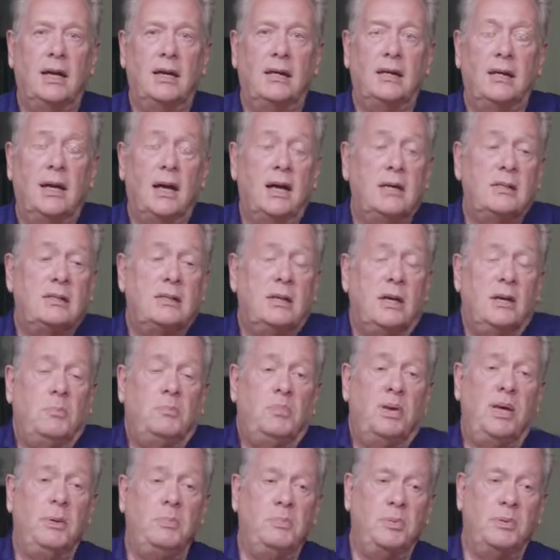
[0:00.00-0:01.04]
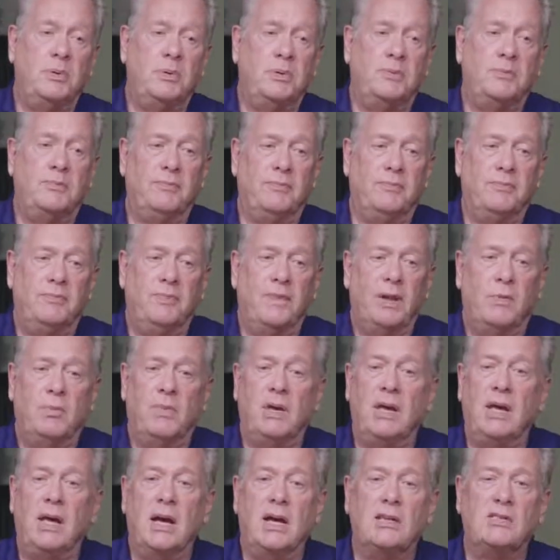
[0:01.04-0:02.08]
I say to people,
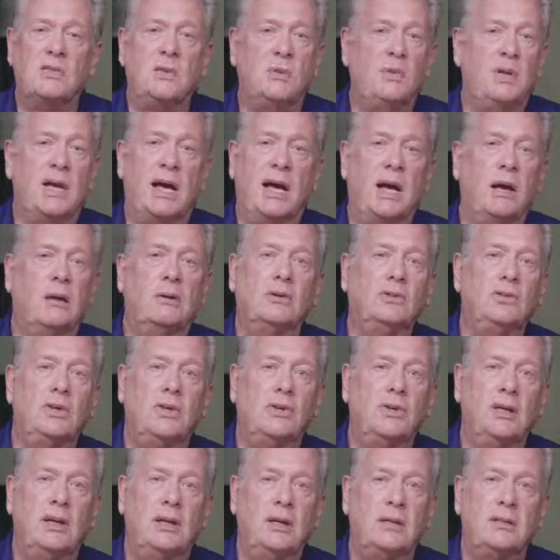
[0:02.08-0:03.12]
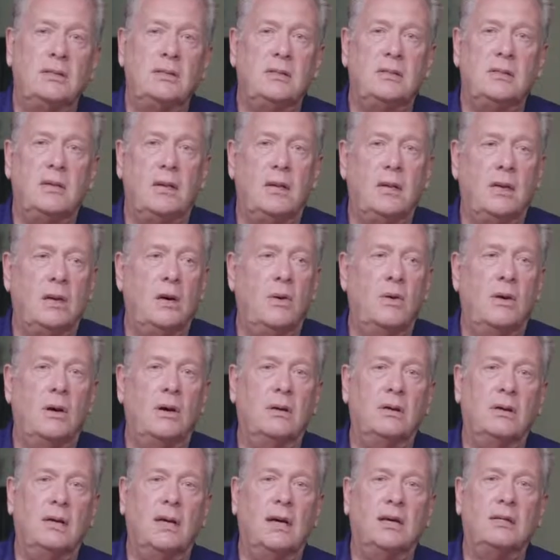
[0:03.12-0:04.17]
when they ask you, how long do you think this is going to go
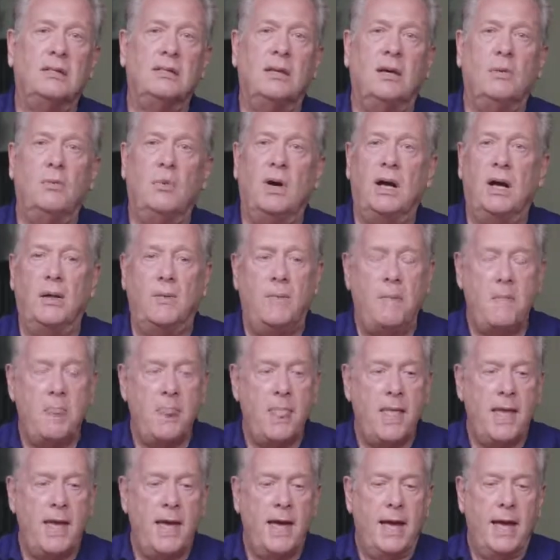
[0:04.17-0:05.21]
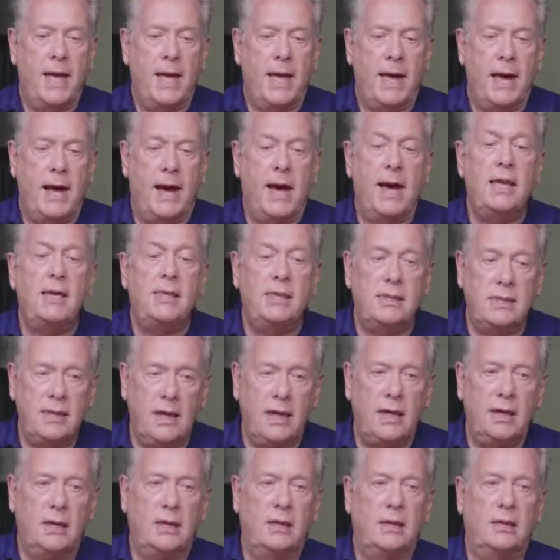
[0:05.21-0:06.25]
on? I say, well, I
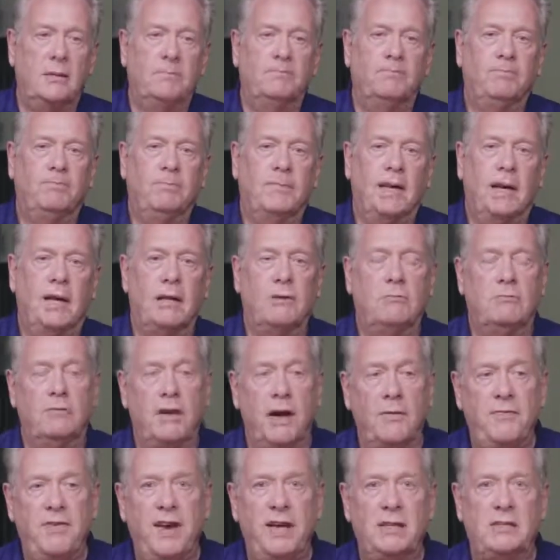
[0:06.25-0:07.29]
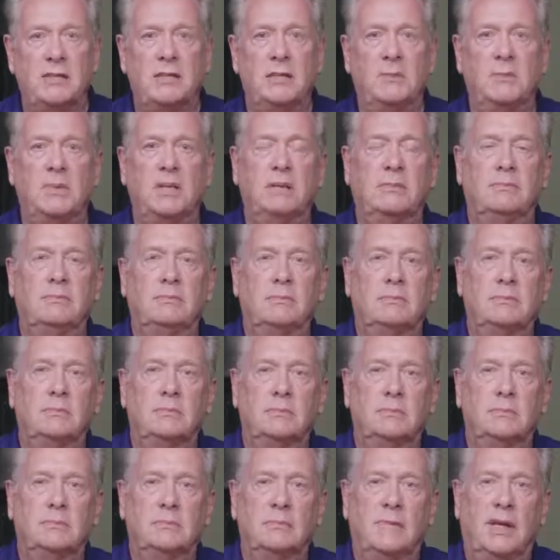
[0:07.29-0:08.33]
think at a rough estimate,
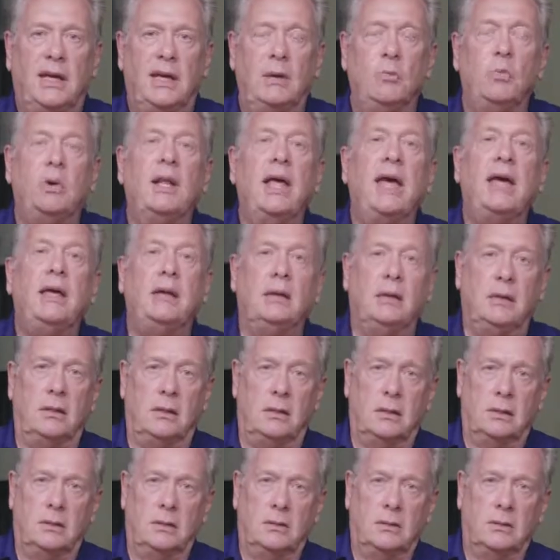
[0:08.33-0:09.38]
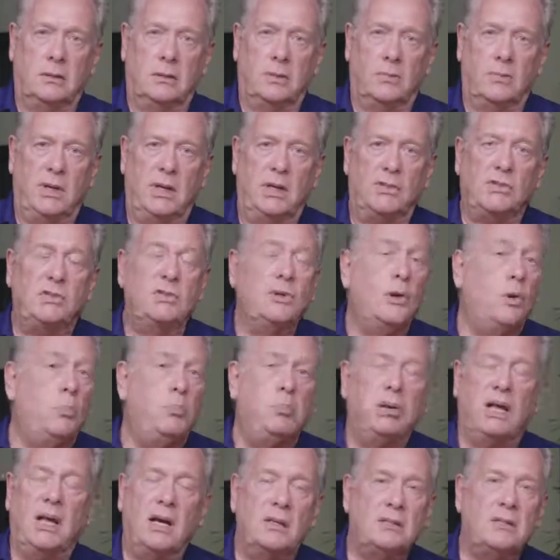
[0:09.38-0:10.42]
it will end when there's no
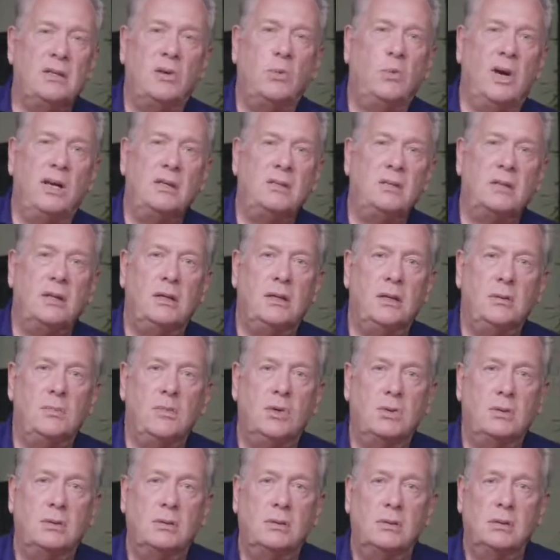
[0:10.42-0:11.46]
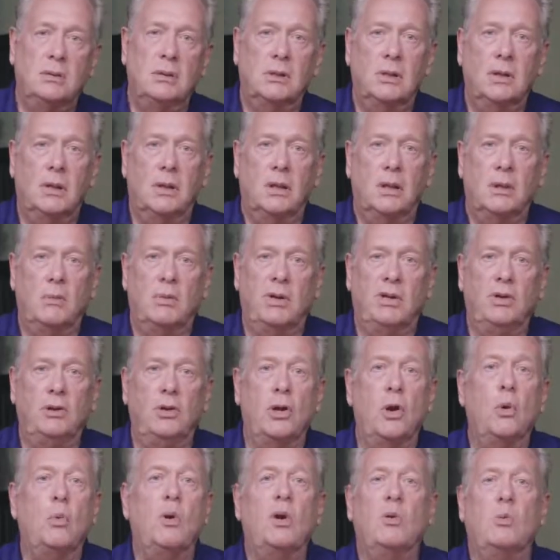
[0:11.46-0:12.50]
plastic waste anymore, when
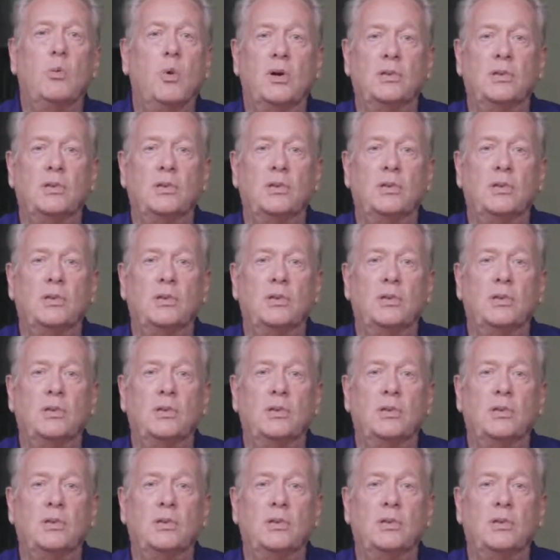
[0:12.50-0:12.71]
no one